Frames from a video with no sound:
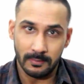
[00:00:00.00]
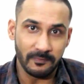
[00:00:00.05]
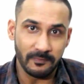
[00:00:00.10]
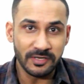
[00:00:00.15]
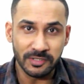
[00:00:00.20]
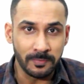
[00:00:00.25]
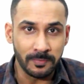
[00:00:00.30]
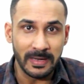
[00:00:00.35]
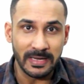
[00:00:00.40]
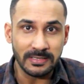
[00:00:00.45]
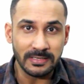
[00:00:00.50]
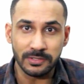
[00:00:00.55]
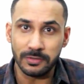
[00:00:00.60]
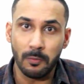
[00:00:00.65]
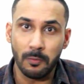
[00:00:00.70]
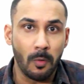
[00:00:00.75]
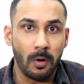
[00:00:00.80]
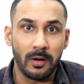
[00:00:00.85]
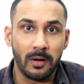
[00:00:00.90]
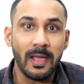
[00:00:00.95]
which means
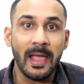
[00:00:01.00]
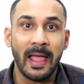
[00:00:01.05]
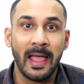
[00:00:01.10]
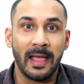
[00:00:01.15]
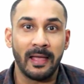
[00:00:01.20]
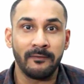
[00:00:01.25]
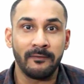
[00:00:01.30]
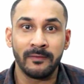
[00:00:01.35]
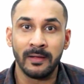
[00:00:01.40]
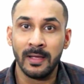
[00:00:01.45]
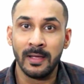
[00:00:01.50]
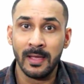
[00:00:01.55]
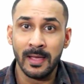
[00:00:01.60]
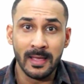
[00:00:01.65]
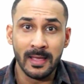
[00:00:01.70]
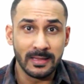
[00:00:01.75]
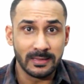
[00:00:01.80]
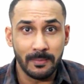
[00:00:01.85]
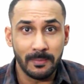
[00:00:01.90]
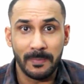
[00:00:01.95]
you want to have
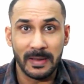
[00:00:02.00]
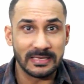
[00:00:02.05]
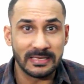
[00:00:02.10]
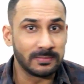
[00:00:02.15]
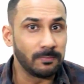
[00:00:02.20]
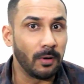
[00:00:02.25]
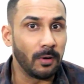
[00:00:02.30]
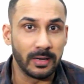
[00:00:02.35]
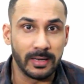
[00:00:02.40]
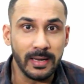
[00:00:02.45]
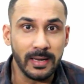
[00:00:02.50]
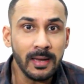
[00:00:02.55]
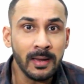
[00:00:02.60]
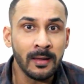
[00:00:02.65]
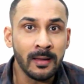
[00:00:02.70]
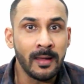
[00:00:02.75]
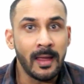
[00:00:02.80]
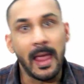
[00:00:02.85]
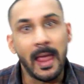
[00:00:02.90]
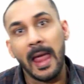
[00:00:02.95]
the best body
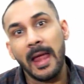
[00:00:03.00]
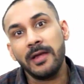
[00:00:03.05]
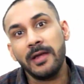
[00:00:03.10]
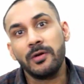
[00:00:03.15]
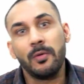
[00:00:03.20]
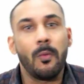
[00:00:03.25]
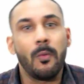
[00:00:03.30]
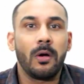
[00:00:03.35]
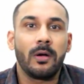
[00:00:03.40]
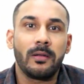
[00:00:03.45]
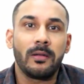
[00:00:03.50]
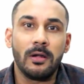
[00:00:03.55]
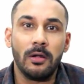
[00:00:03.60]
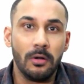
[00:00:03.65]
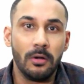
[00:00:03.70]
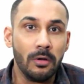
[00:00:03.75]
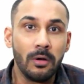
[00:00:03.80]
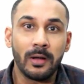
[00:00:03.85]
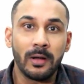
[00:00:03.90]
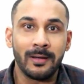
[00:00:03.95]
and you want to
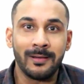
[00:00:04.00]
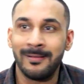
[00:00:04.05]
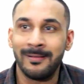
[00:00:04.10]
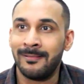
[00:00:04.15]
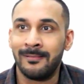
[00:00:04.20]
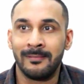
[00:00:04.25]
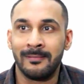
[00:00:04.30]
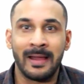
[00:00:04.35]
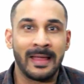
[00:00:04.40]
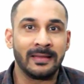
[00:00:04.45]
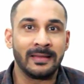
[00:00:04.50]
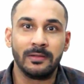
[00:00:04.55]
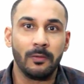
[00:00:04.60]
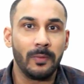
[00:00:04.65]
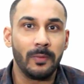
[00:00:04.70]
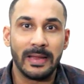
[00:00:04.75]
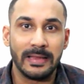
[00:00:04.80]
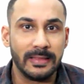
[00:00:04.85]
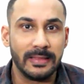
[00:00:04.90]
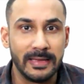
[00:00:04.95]
look like the
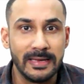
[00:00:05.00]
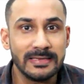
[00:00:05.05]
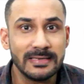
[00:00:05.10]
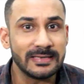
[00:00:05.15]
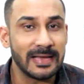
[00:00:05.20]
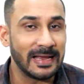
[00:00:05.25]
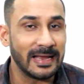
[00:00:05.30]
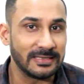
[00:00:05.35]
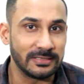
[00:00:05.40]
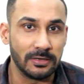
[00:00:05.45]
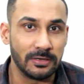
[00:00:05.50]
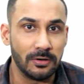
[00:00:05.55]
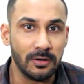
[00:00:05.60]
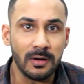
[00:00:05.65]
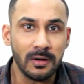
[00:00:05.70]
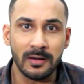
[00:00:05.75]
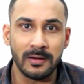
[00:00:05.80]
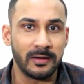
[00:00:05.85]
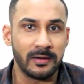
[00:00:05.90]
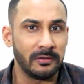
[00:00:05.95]
way these guys
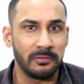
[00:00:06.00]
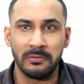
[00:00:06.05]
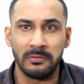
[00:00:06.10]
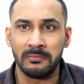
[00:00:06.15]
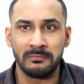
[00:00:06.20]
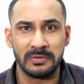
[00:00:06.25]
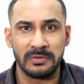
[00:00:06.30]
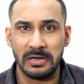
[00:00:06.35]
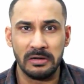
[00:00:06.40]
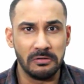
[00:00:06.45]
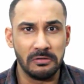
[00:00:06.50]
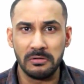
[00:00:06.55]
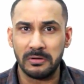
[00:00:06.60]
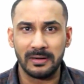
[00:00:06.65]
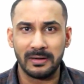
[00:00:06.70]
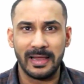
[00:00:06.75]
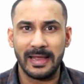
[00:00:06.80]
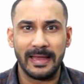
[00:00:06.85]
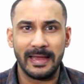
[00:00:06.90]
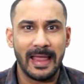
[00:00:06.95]
look. You know, they
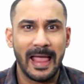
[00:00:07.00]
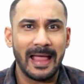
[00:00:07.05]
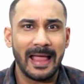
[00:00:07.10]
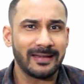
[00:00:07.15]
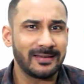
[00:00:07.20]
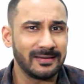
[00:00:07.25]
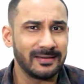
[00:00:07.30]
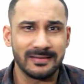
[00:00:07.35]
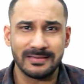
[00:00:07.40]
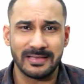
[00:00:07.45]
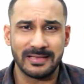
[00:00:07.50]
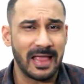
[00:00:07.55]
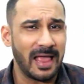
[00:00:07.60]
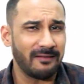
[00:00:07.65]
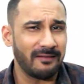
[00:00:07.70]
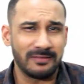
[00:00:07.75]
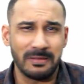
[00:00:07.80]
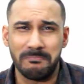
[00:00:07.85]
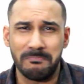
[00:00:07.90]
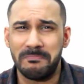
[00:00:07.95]
look like actors, they
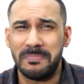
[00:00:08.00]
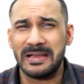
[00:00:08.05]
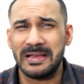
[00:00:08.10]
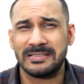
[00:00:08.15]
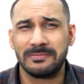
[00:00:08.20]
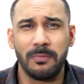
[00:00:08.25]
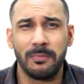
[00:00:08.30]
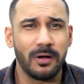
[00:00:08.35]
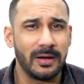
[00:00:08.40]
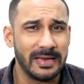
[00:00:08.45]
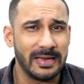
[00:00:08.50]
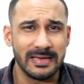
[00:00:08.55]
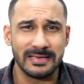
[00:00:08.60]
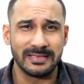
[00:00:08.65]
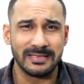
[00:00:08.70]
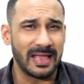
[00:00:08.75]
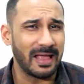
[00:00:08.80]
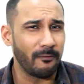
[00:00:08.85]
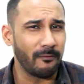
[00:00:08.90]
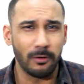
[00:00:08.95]
have the best
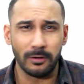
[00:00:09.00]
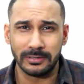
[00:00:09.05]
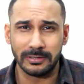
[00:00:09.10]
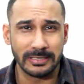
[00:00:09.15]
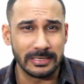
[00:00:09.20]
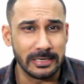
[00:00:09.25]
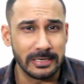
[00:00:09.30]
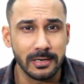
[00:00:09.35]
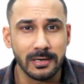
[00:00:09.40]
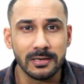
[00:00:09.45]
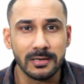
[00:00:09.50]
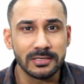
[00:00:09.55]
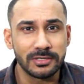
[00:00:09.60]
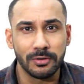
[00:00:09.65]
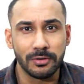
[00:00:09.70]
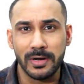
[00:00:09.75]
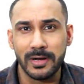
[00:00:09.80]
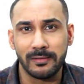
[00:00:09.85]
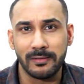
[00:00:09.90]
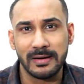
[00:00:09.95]
bodies, they have all the girls
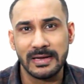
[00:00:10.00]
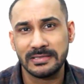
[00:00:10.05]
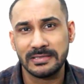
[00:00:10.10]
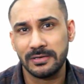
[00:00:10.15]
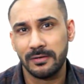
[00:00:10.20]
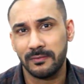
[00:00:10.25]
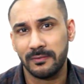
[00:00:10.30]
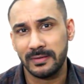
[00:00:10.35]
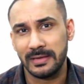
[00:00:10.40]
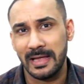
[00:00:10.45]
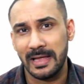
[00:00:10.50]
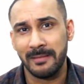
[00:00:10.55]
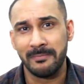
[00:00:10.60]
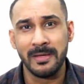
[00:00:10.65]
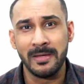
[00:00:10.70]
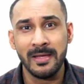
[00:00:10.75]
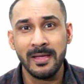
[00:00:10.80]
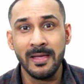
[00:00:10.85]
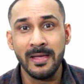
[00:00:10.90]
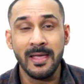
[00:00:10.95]
going crazy over them,
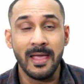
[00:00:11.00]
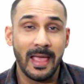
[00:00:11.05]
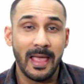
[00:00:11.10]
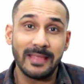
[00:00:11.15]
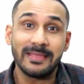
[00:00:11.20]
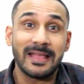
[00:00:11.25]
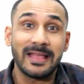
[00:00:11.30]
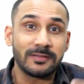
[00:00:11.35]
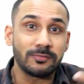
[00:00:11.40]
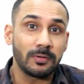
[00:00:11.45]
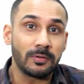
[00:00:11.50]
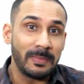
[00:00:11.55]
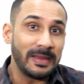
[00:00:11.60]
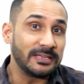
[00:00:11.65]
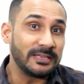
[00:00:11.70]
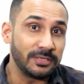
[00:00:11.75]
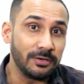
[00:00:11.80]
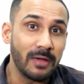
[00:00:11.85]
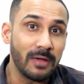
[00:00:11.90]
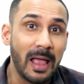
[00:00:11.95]
and that's what
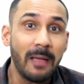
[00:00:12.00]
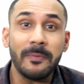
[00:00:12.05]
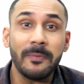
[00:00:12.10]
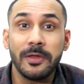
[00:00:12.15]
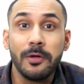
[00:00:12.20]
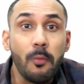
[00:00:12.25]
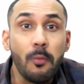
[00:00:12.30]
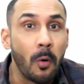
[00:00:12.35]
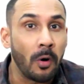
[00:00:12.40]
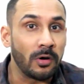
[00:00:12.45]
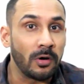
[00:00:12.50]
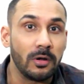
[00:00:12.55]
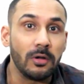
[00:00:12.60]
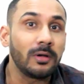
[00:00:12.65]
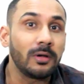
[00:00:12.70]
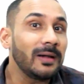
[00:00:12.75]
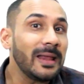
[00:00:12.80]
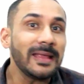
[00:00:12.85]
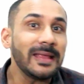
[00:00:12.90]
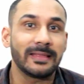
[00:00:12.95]
makes you happy. You want to
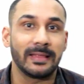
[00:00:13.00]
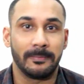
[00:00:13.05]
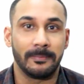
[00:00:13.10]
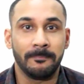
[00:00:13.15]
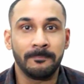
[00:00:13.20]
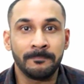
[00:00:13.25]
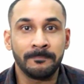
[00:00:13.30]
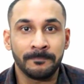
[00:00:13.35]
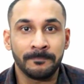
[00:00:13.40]
look like them.